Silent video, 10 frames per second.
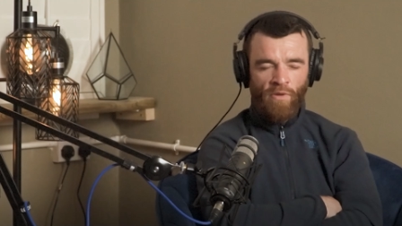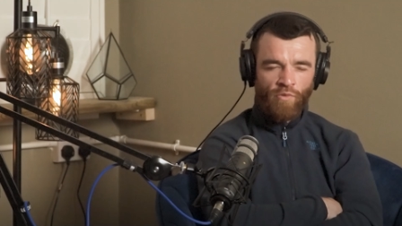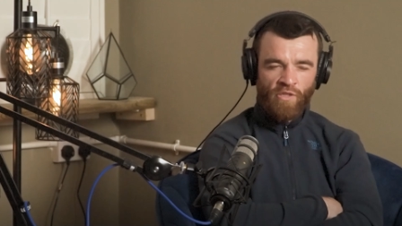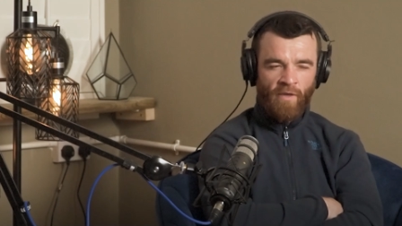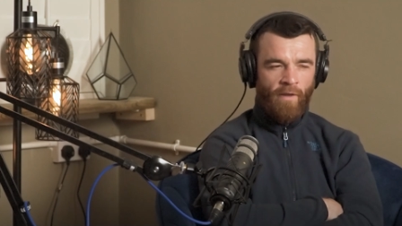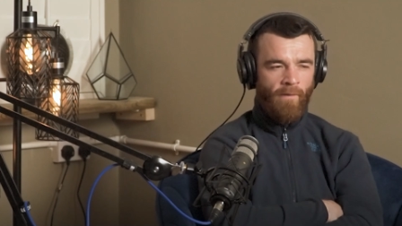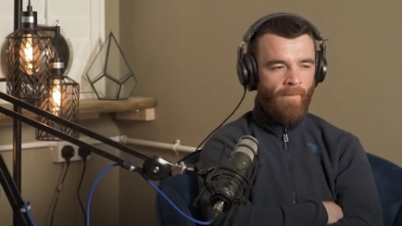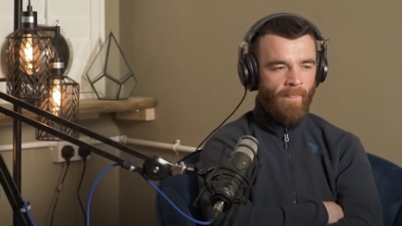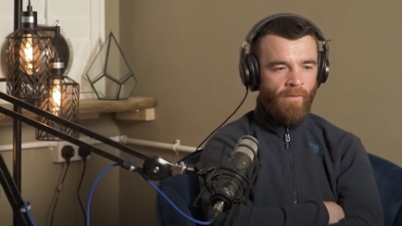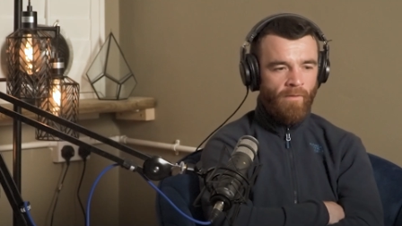I was like,
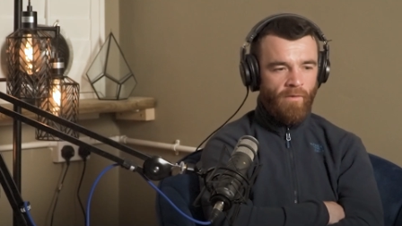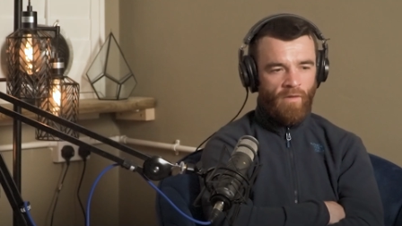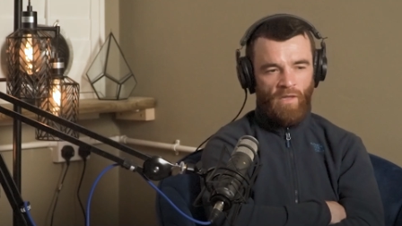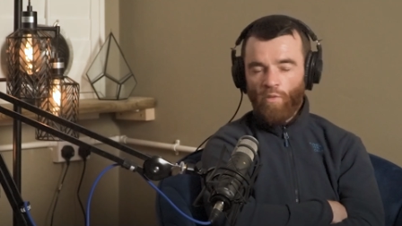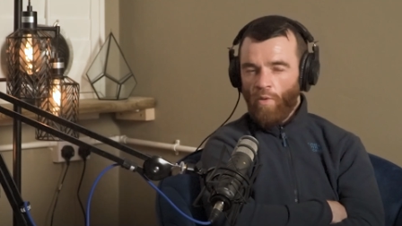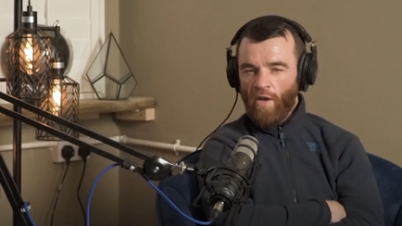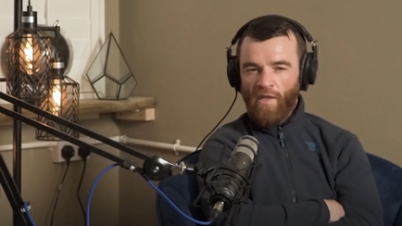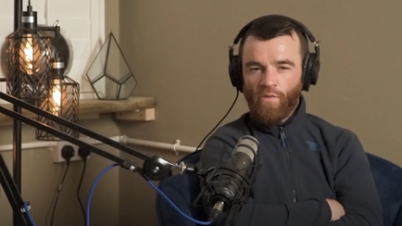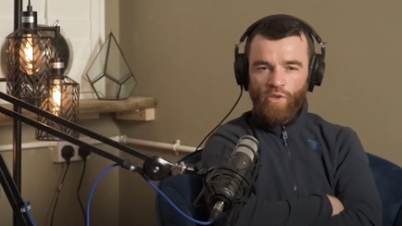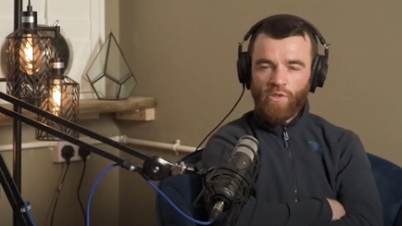well, I'll
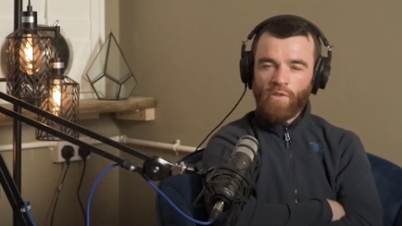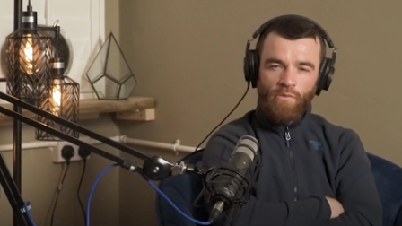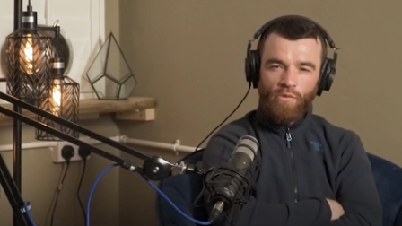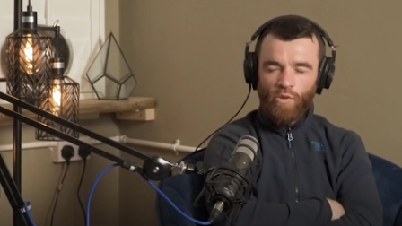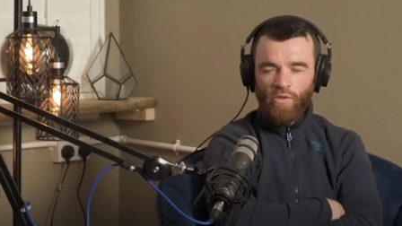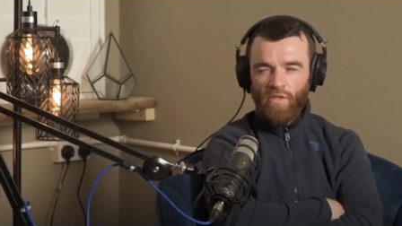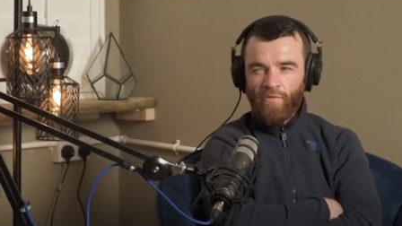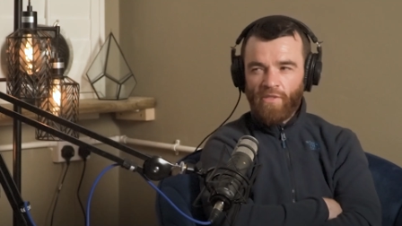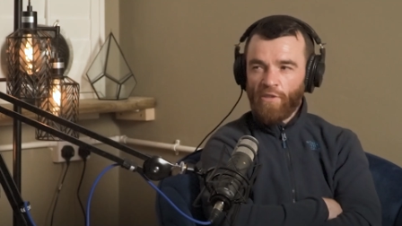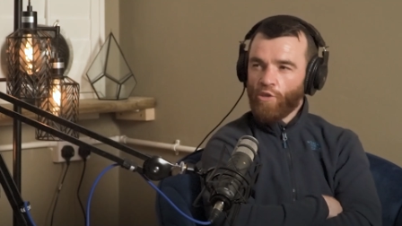just something
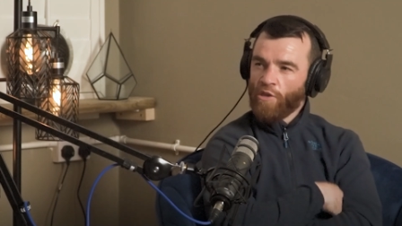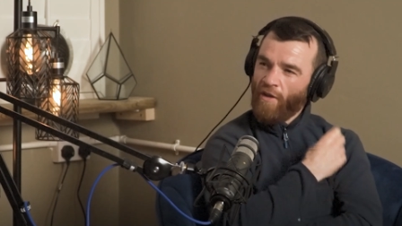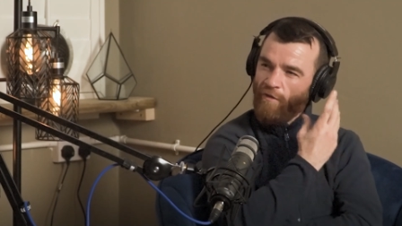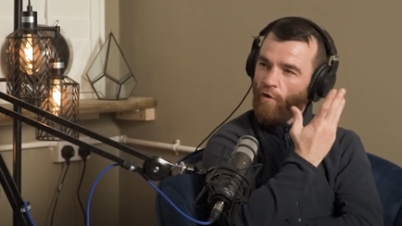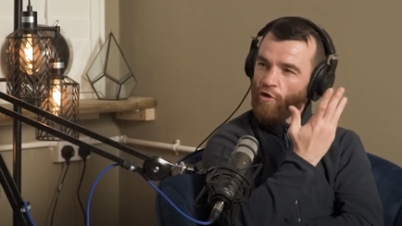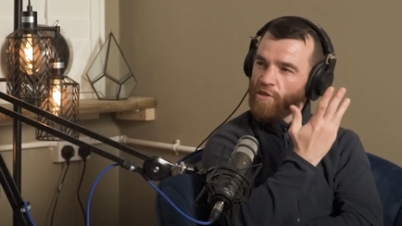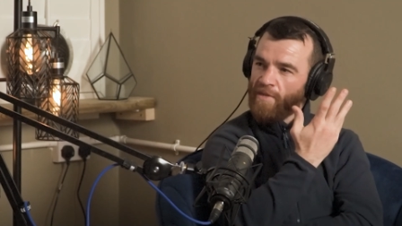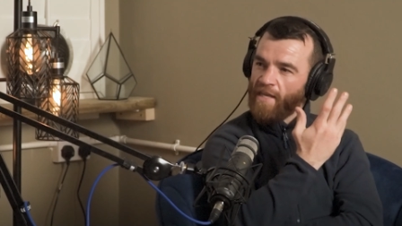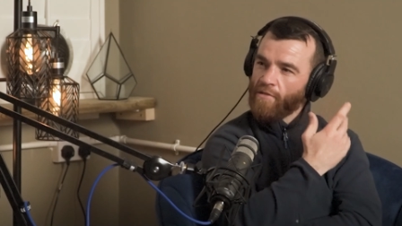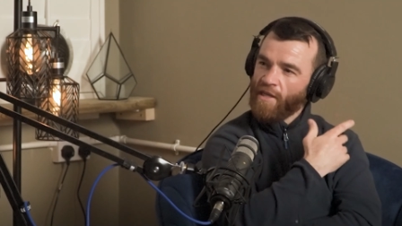different here, just a little thought in me
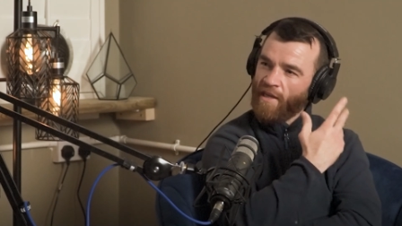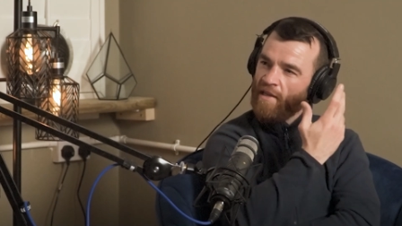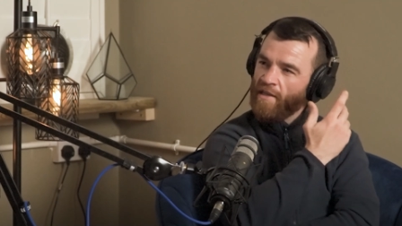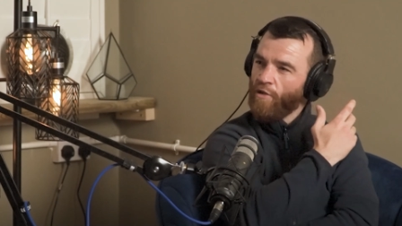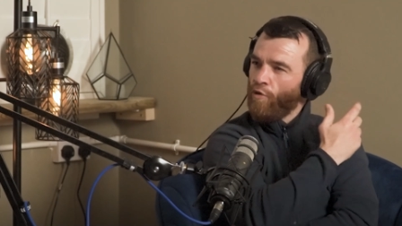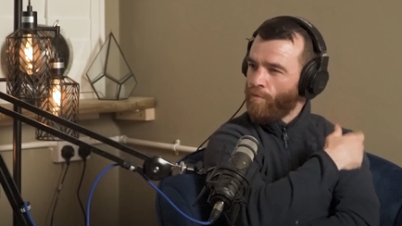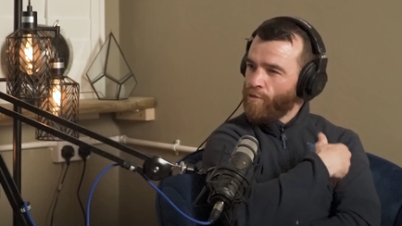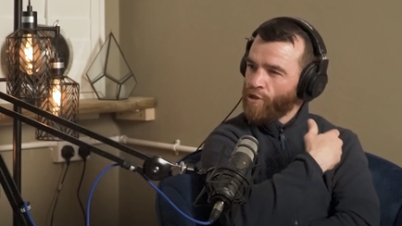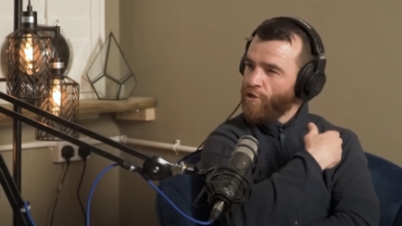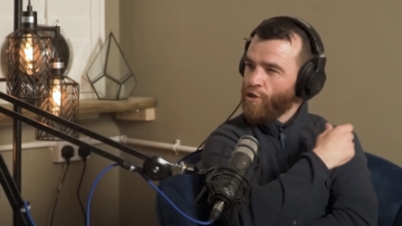head, just like, I'll get the
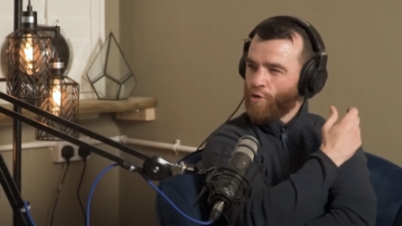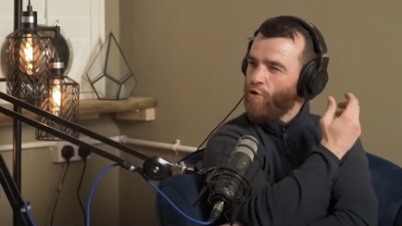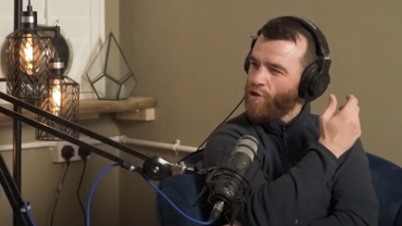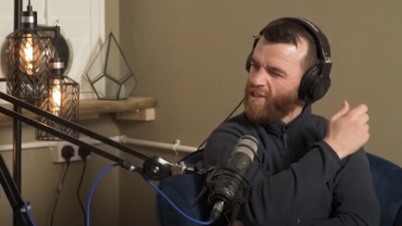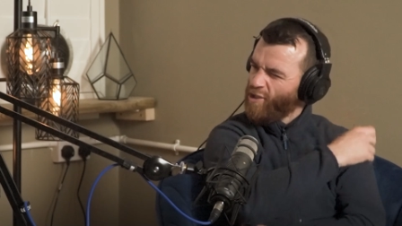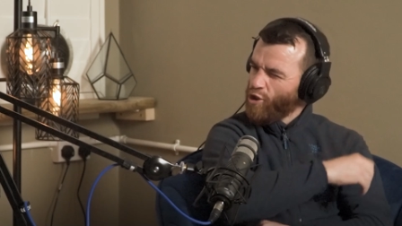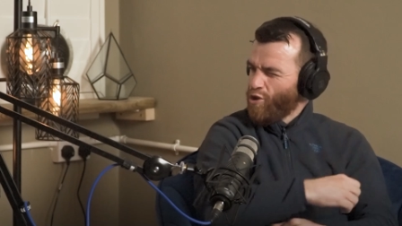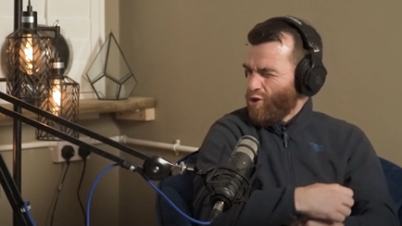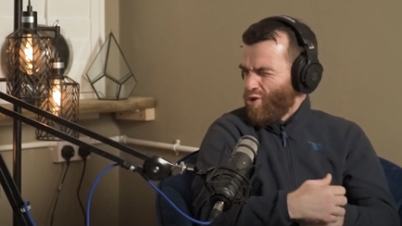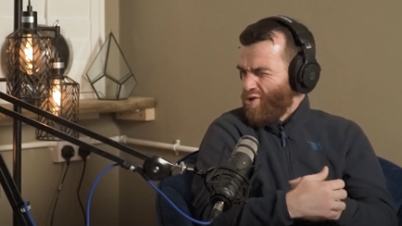numbers on the shorts and
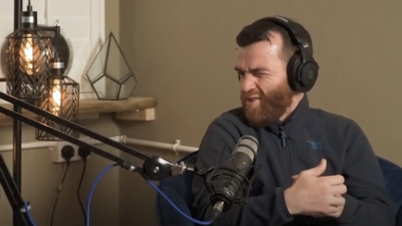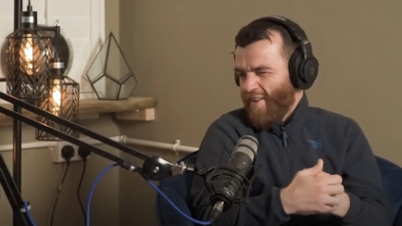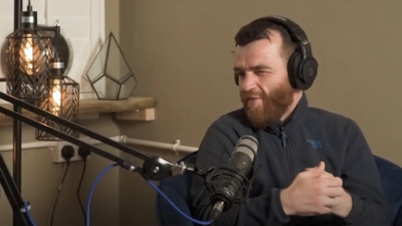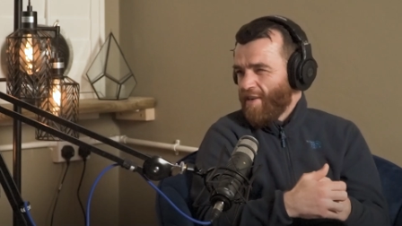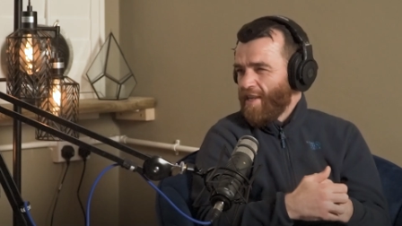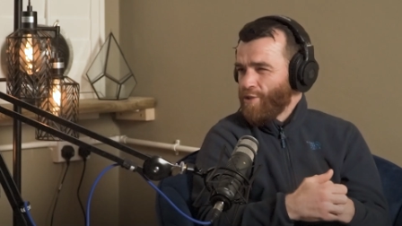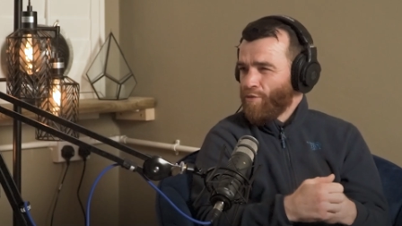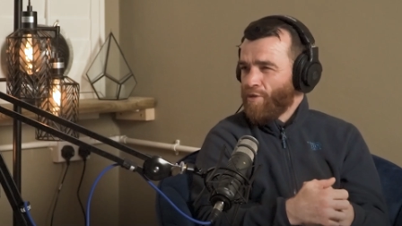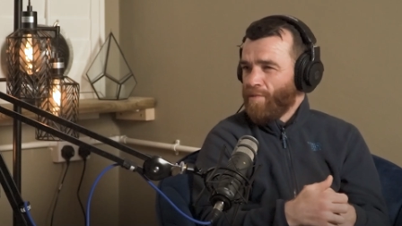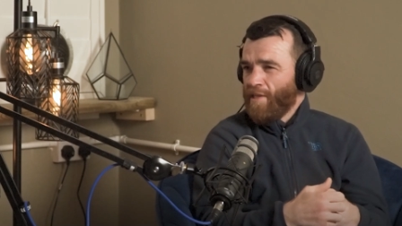just something different, lad, you
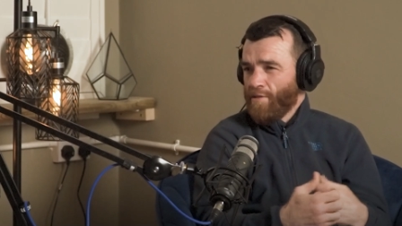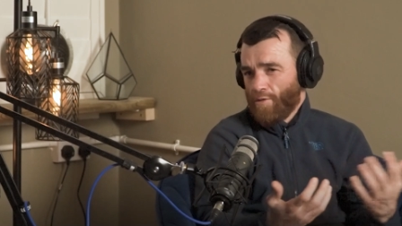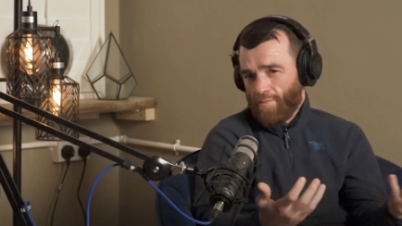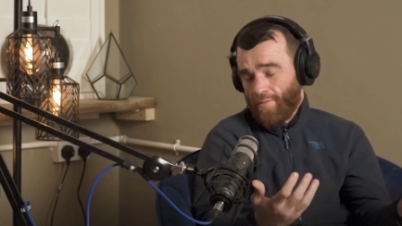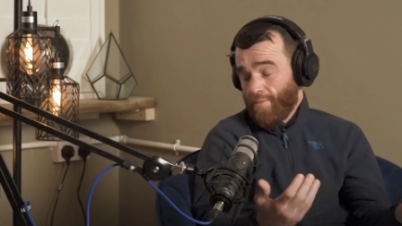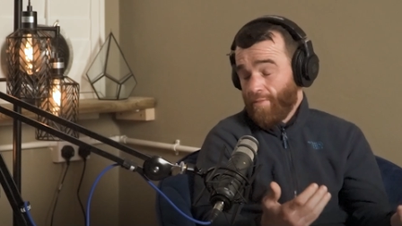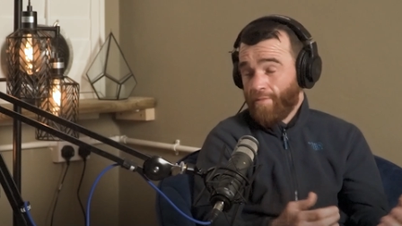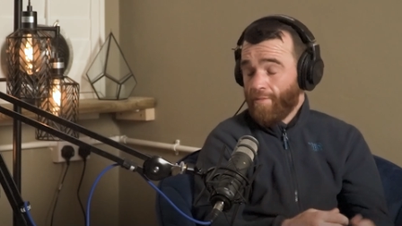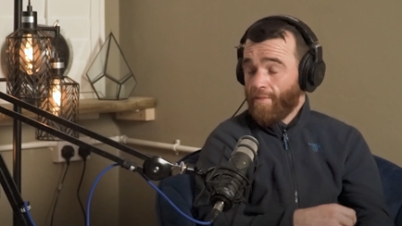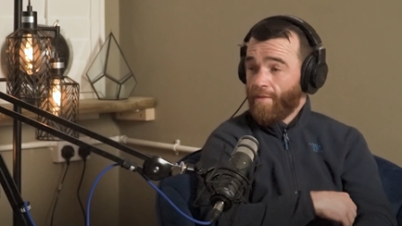know what I mean?
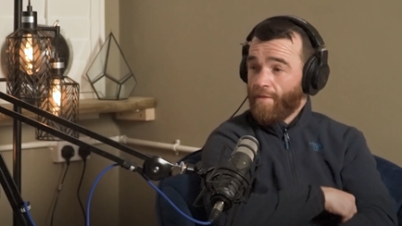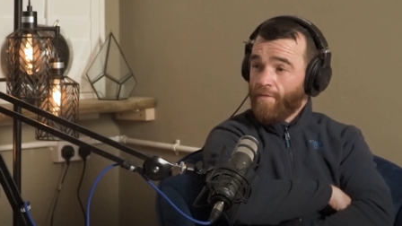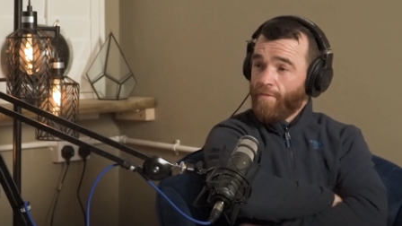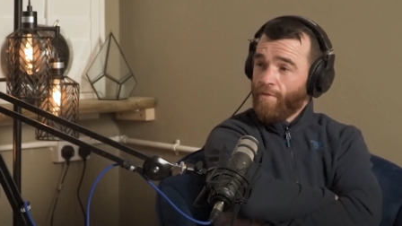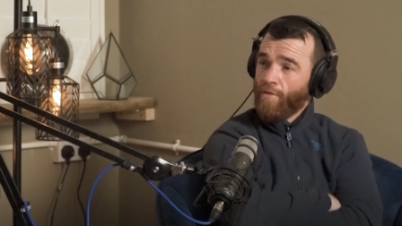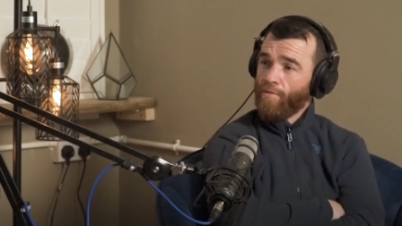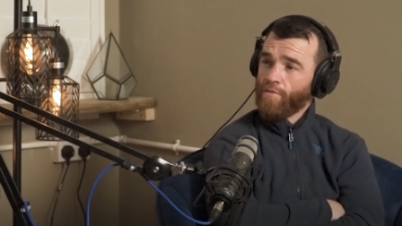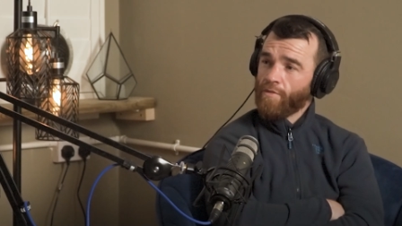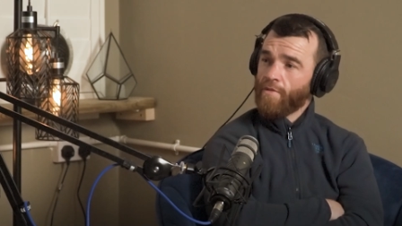Fuck knows.